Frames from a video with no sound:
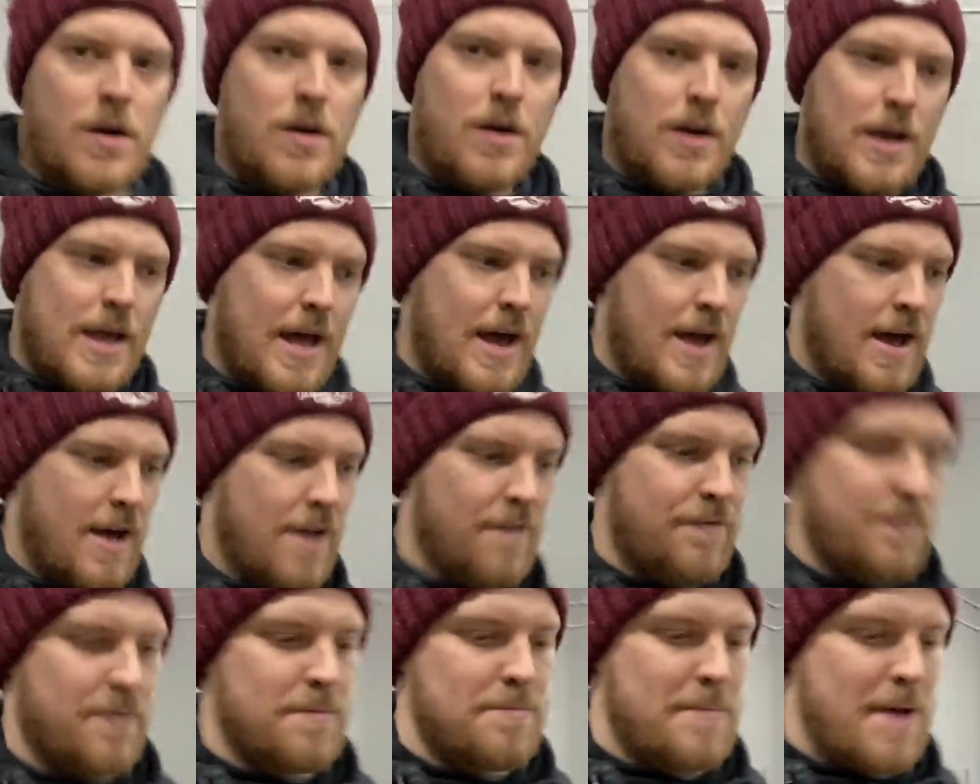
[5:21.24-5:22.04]
I
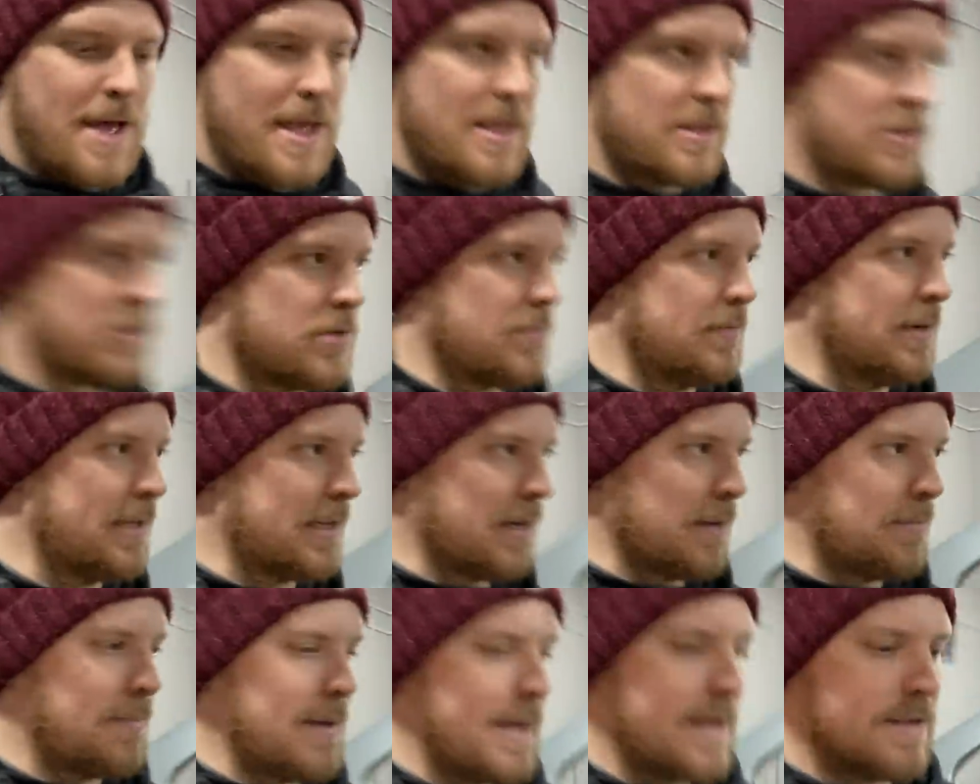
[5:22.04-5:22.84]
have made some
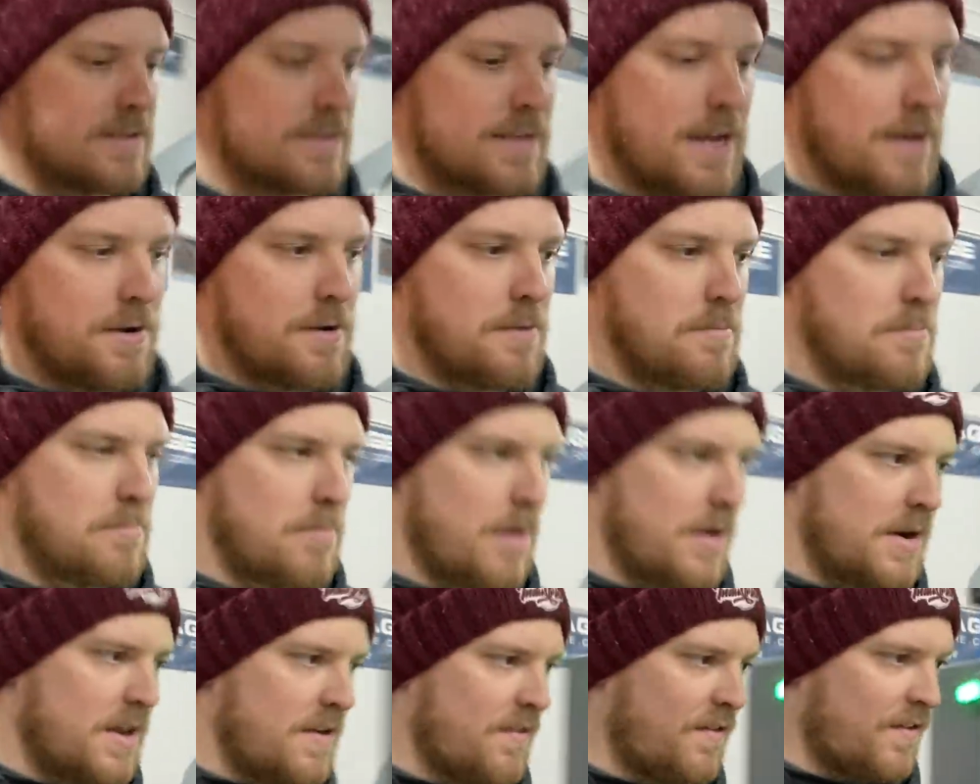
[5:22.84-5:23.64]
little bits and
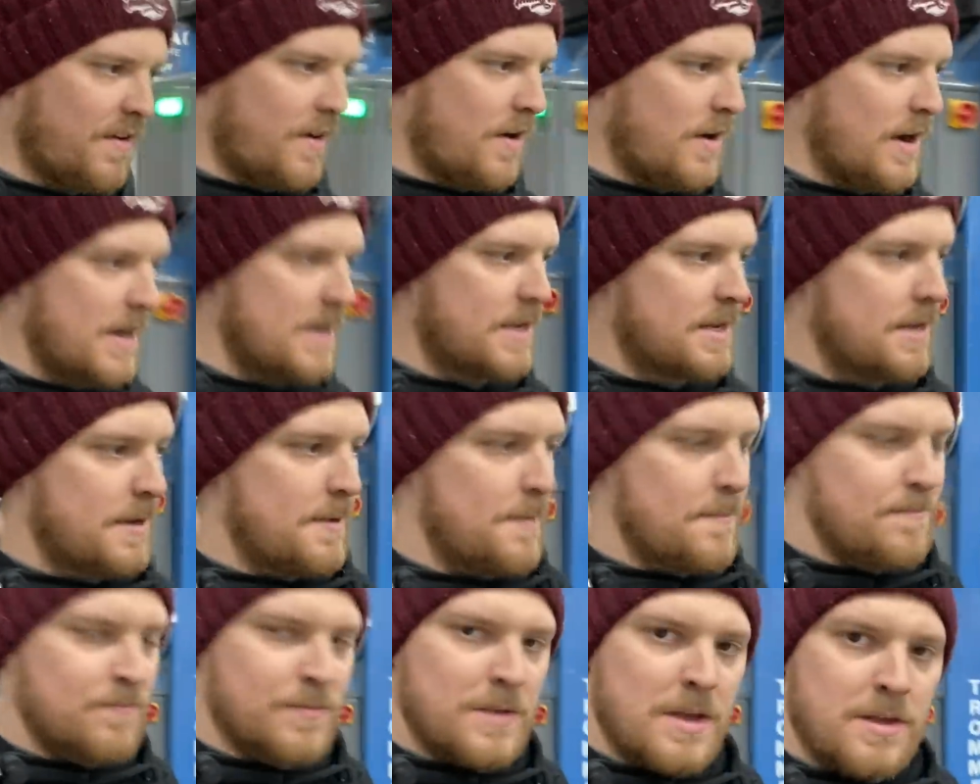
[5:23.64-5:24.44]
modified
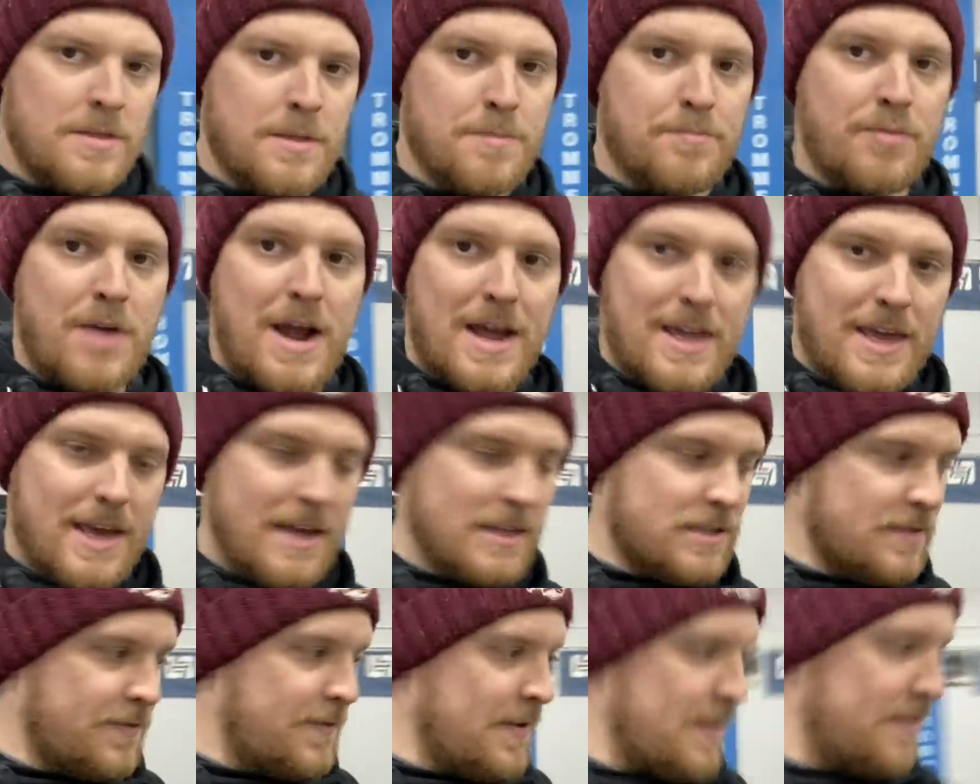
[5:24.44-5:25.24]
the
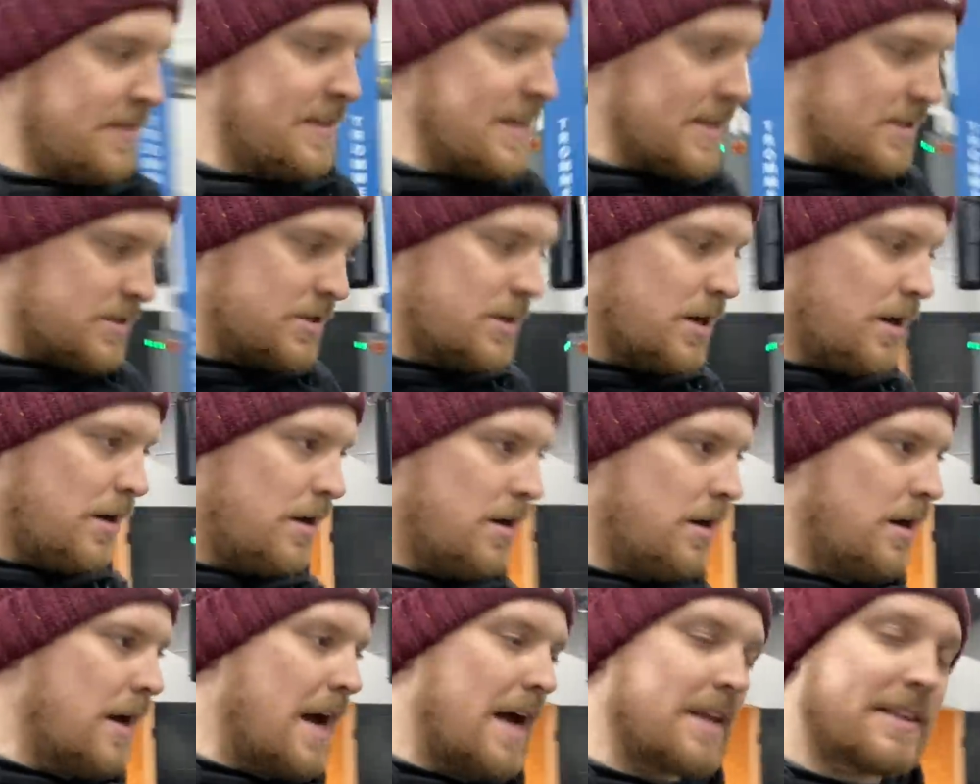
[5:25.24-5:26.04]
brackets fit this
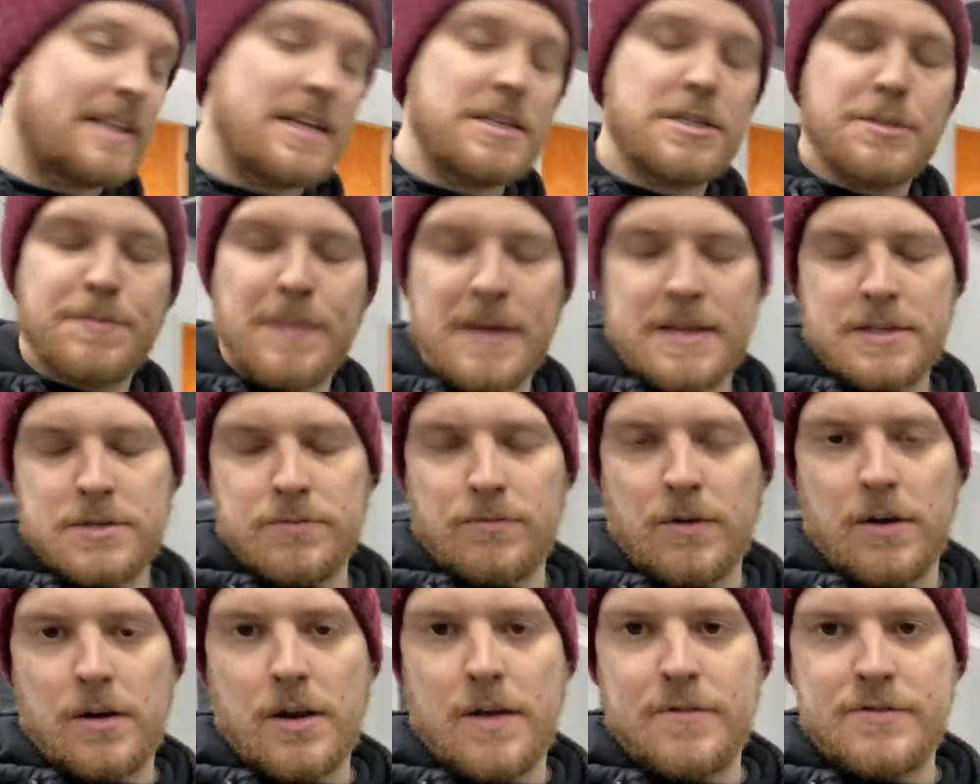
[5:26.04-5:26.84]
car. I did speak to
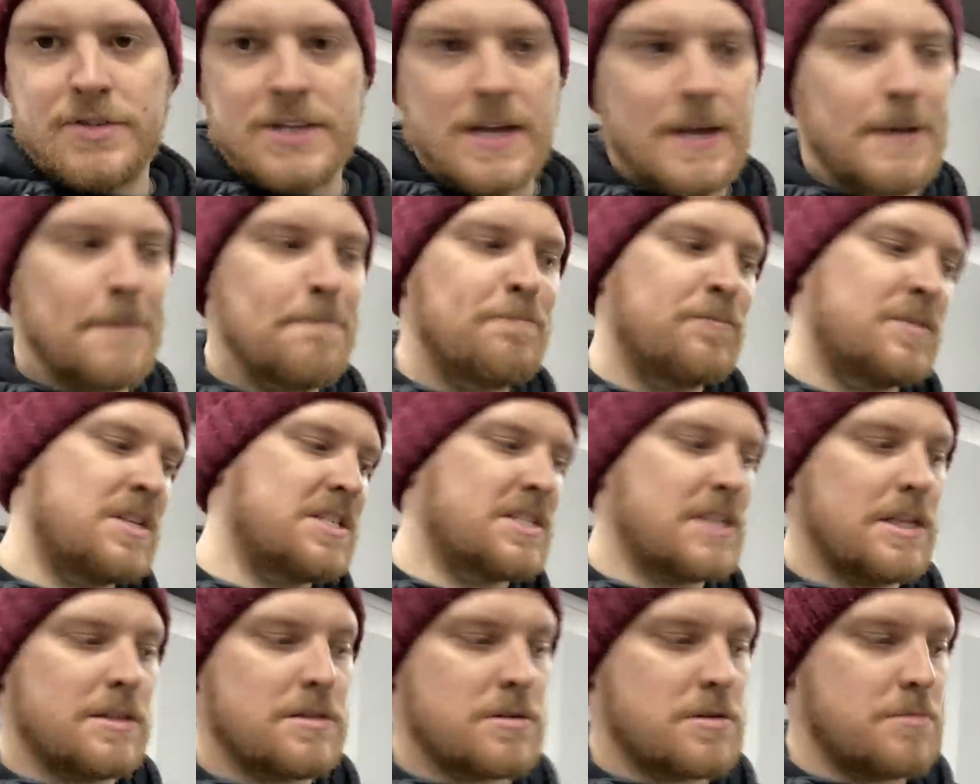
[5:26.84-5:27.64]
Rollover Jig. They
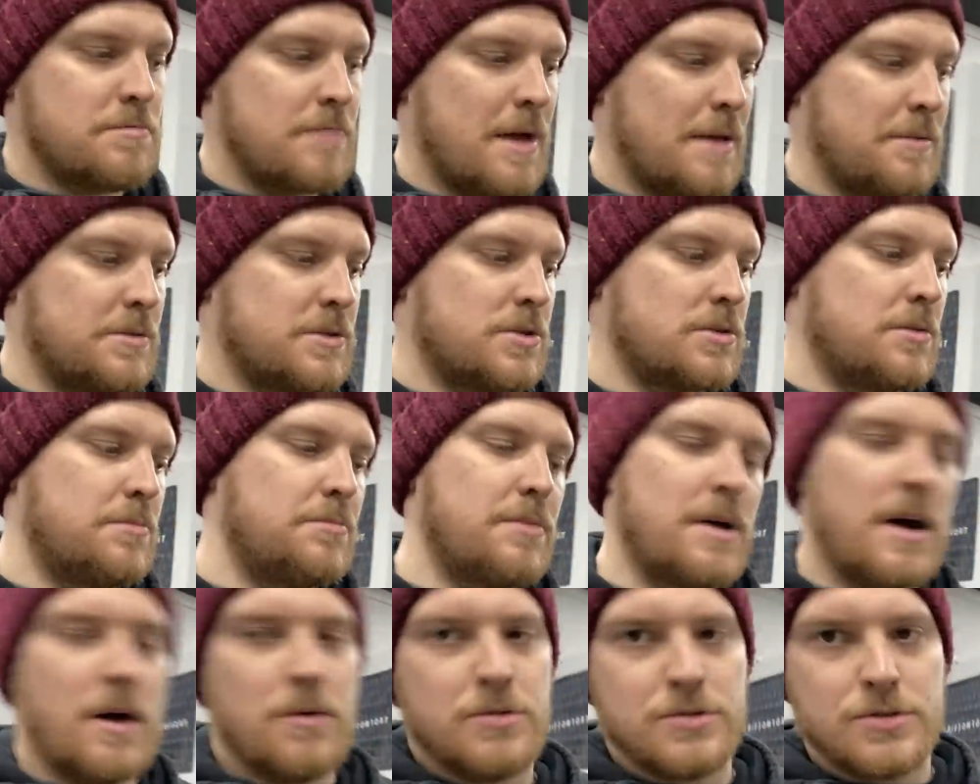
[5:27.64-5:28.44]
said they could make me some,
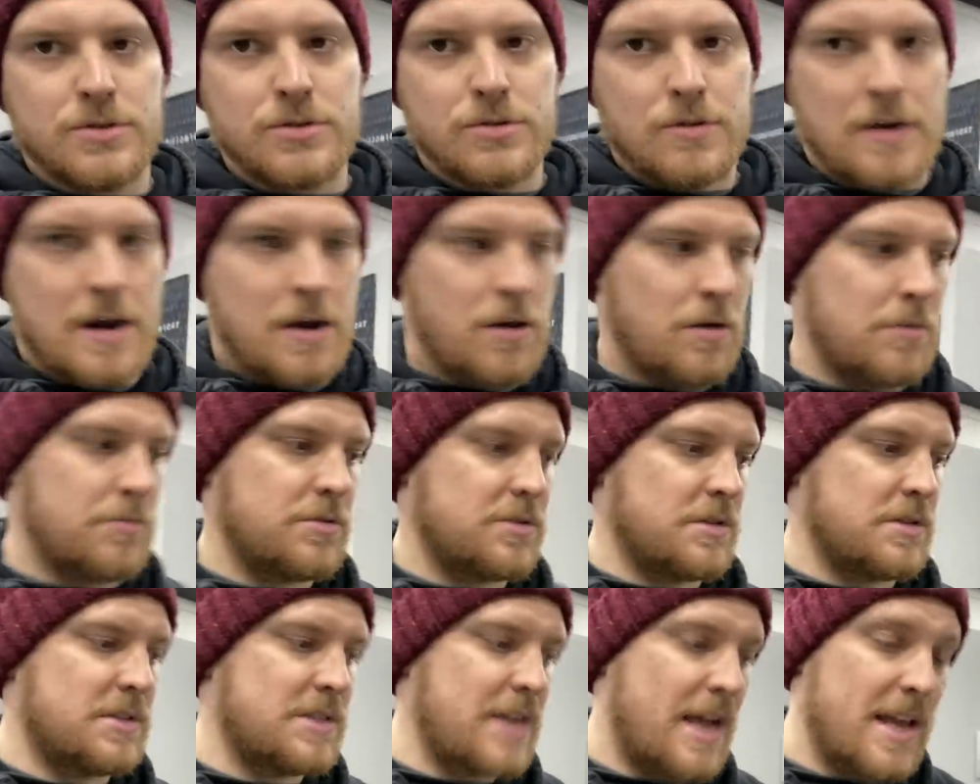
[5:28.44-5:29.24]
but I wasn't sure how long it was
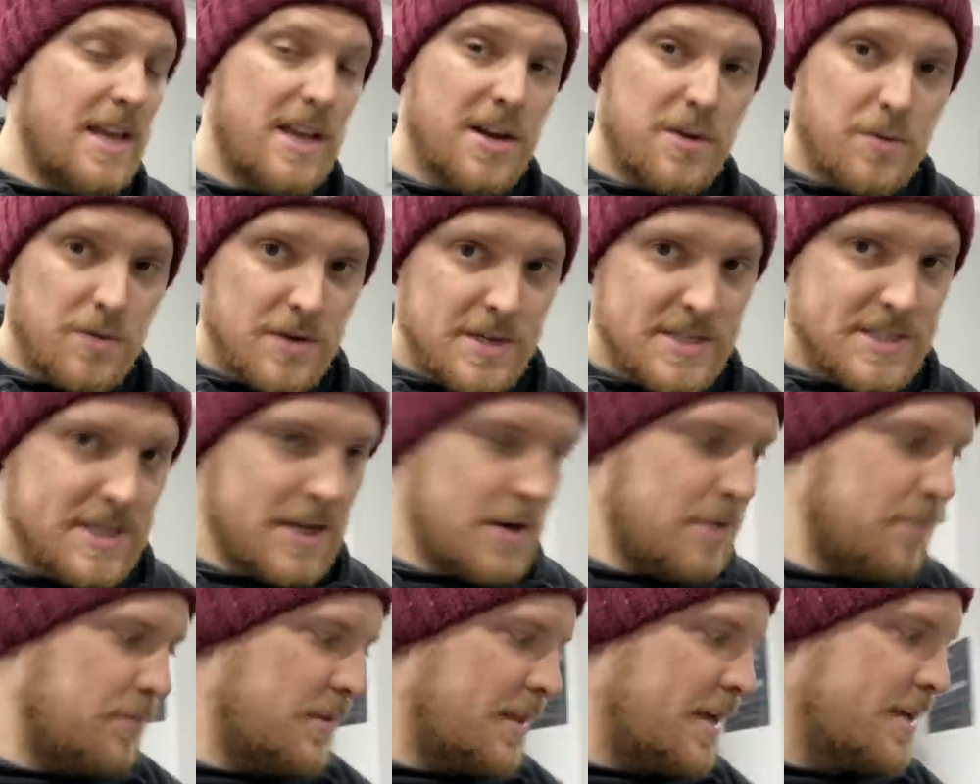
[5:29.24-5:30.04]
going to take, and I wanted to get
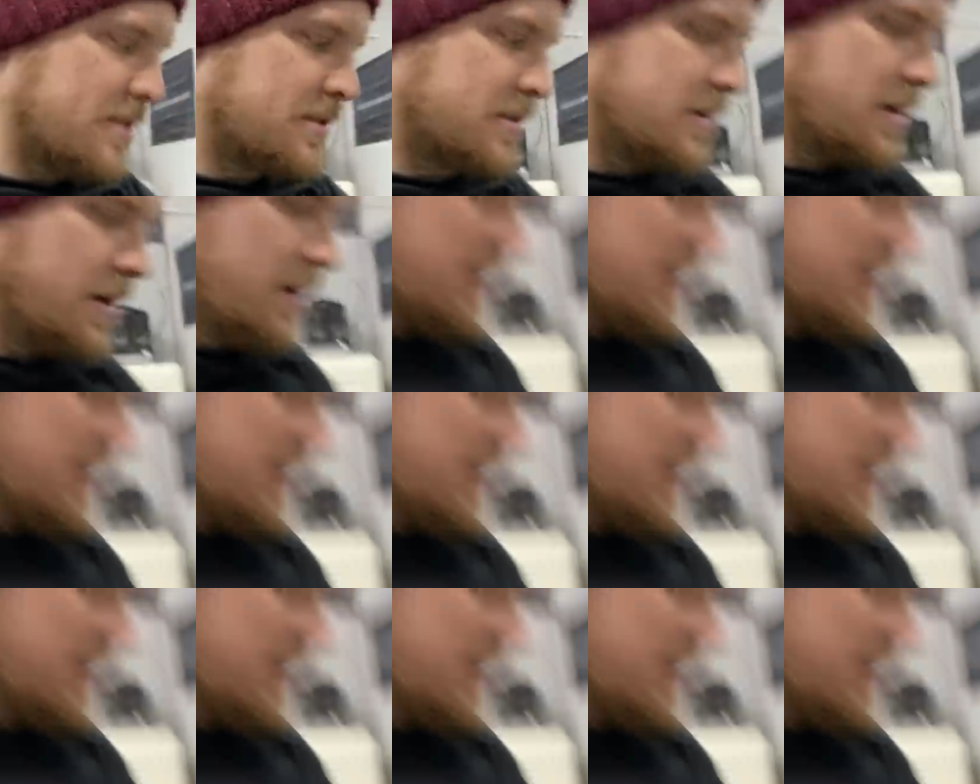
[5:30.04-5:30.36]
on with this.